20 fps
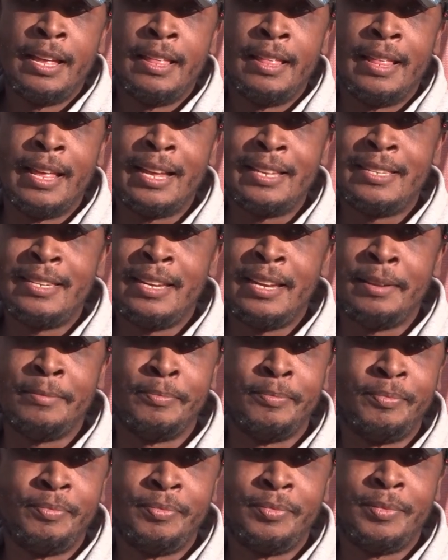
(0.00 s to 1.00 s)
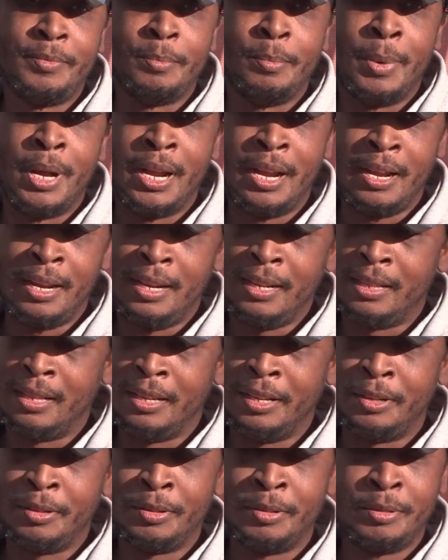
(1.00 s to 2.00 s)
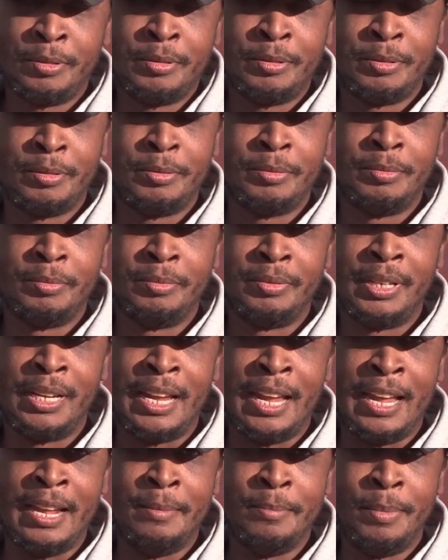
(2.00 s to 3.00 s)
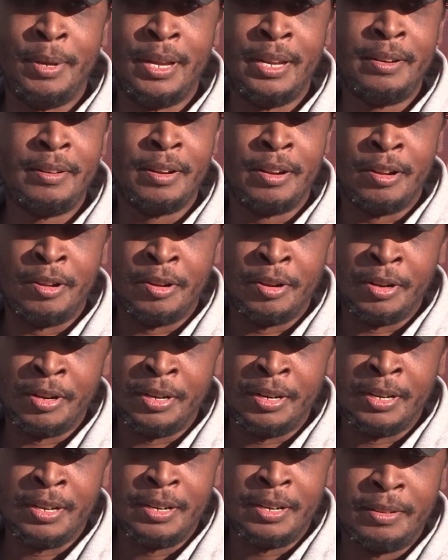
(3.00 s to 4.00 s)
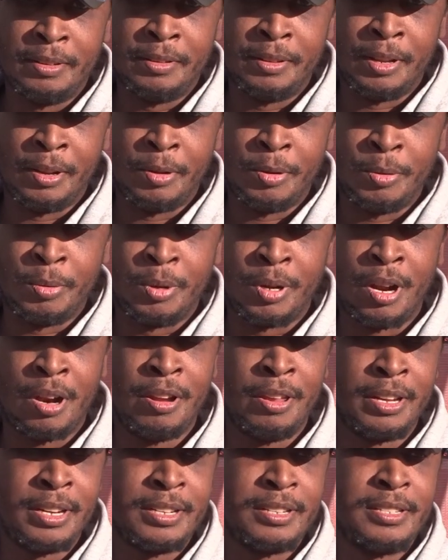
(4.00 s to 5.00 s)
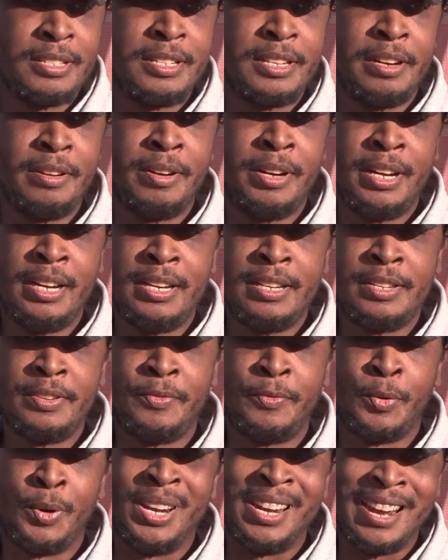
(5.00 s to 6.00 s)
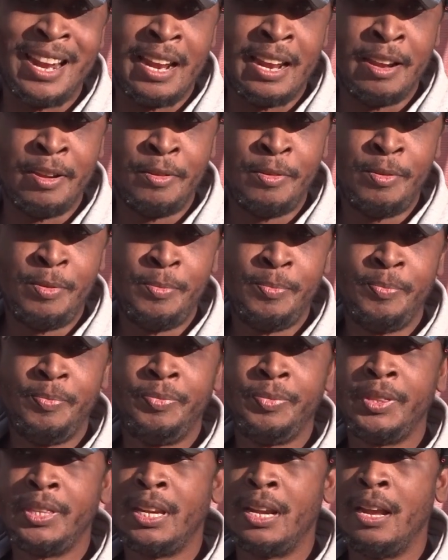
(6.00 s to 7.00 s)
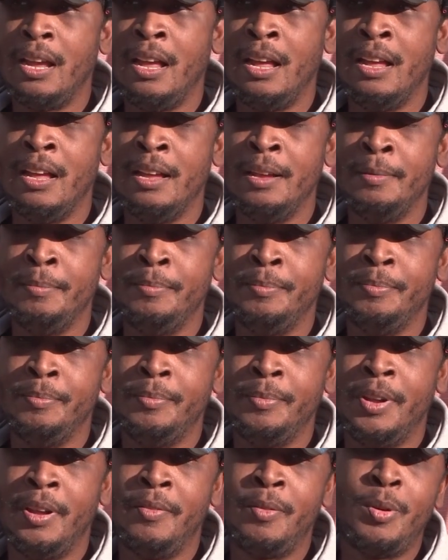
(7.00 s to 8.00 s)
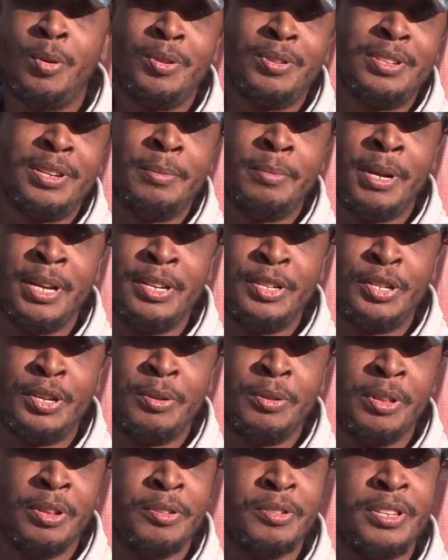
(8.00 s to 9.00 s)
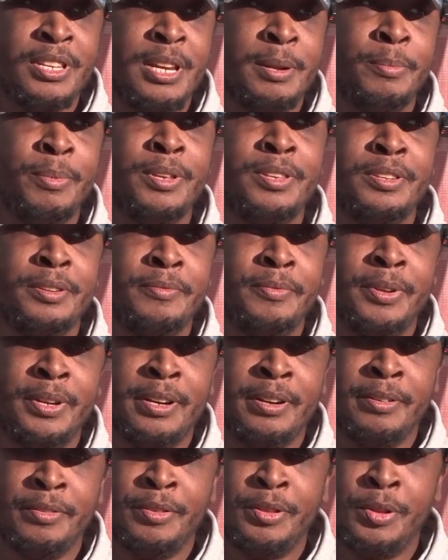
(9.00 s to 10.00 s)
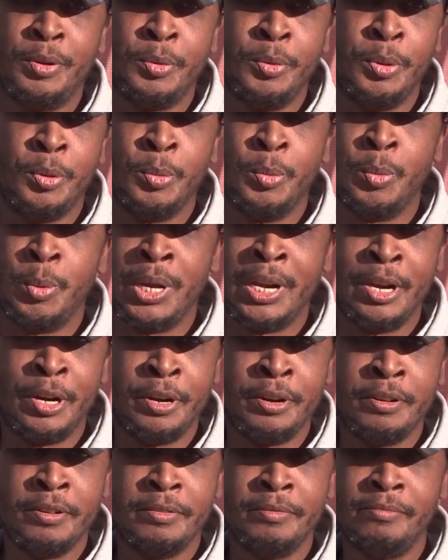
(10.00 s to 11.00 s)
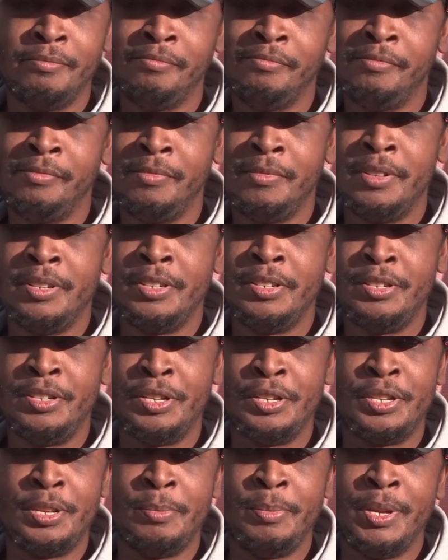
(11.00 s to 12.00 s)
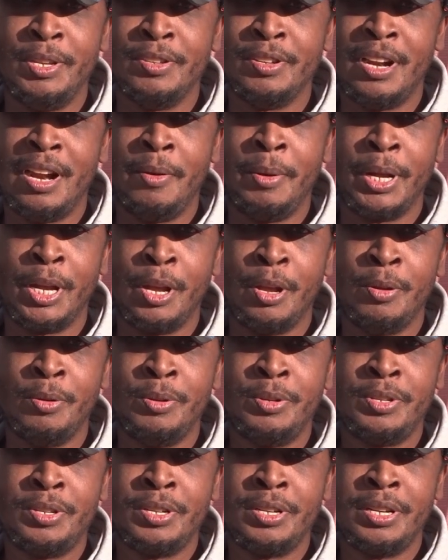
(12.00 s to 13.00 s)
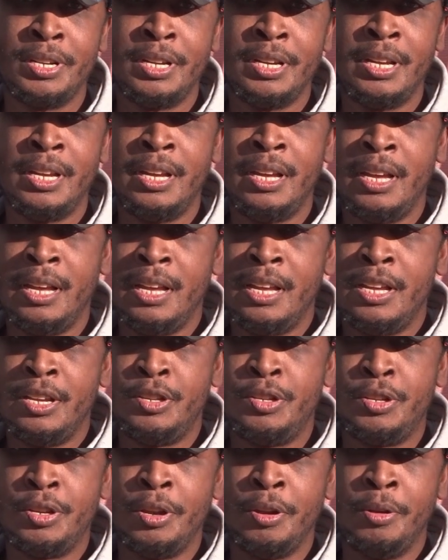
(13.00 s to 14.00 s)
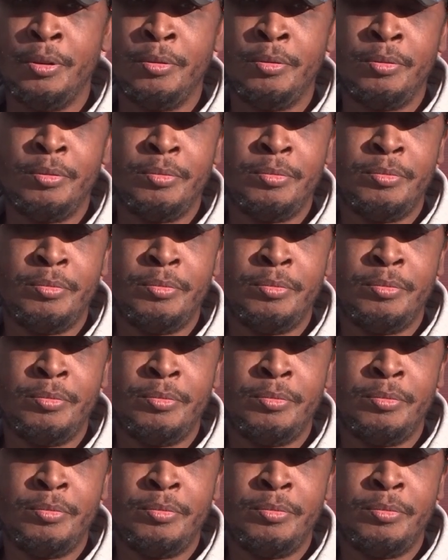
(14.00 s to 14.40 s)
that's it. My little in bit on the whole garlic series for now. Of course, I might show little snippets of here through the winter. Just depends on how it goes. So,